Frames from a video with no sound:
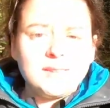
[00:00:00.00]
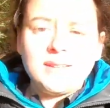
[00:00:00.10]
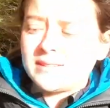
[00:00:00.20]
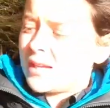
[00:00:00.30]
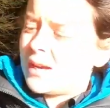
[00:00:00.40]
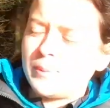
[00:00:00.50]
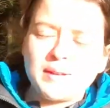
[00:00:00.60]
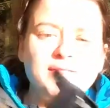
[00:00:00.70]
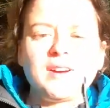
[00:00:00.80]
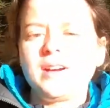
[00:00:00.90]
These are
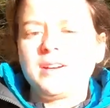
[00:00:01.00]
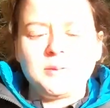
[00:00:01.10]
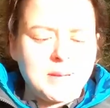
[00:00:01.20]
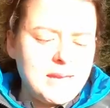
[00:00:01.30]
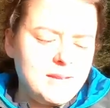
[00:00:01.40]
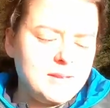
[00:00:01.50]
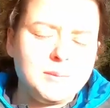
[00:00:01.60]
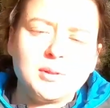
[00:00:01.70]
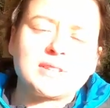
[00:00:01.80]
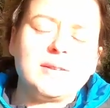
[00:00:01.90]
by far and away the
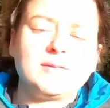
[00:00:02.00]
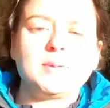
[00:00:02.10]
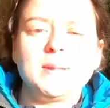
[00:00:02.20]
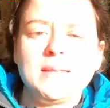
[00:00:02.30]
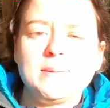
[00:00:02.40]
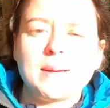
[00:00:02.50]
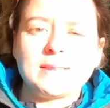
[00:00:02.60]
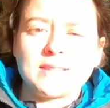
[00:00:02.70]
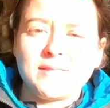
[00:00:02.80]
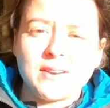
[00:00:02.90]
most comfortable knee
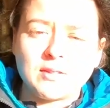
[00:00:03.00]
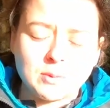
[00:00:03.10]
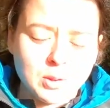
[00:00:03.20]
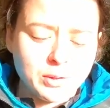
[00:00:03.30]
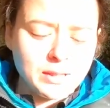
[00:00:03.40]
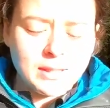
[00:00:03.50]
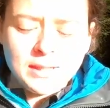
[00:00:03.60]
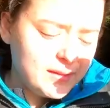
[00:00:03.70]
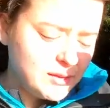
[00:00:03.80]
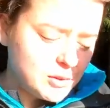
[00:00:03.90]
pads I've ever worn.
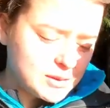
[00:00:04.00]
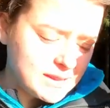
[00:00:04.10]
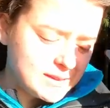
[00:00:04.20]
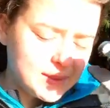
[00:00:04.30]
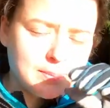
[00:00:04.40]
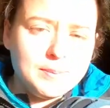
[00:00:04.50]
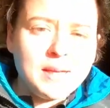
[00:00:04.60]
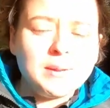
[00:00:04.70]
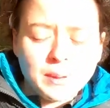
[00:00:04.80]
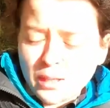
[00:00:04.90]
I've noticed
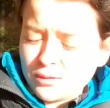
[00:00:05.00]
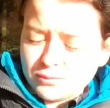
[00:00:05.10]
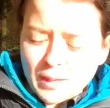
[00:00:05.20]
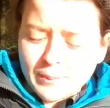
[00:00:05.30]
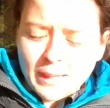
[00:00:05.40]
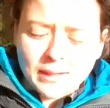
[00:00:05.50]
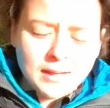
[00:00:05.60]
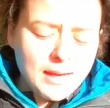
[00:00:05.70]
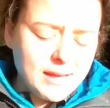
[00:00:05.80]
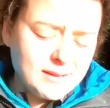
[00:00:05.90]
minimal rubbing,
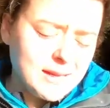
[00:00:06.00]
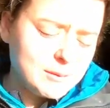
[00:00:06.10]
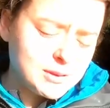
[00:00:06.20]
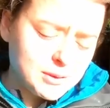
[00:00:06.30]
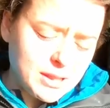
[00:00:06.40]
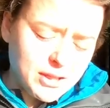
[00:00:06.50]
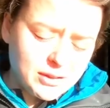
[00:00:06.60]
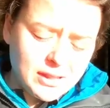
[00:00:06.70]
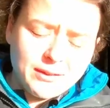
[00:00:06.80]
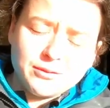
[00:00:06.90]
and that was only
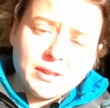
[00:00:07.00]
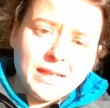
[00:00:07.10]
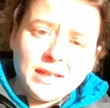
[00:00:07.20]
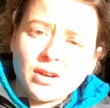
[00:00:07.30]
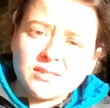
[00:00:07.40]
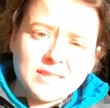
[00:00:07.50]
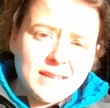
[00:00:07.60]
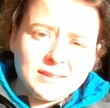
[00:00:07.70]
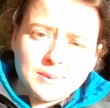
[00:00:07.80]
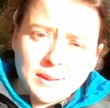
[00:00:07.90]
on like really hot
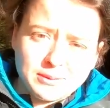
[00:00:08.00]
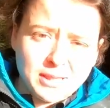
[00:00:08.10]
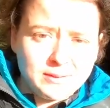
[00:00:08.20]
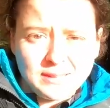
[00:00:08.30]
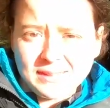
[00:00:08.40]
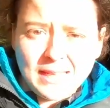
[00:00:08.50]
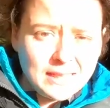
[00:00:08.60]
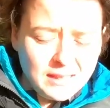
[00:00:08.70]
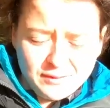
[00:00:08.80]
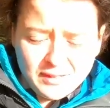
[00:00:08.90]
days where I was out in the
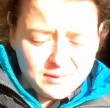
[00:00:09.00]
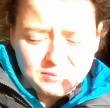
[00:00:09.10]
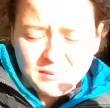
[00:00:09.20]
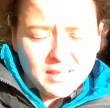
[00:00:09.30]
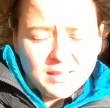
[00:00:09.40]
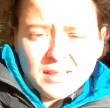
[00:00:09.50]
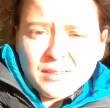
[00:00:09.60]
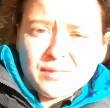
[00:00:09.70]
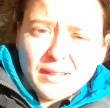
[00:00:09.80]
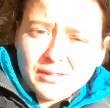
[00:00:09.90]
saddle for
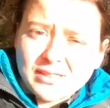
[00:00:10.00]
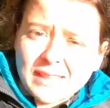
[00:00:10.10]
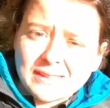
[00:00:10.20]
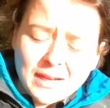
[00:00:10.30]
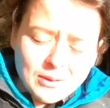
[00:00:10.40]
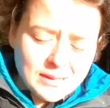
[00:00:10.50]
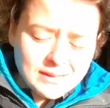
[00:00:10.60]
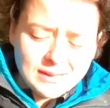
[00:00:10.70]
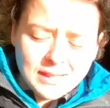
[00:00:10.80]
5 or 6 hours.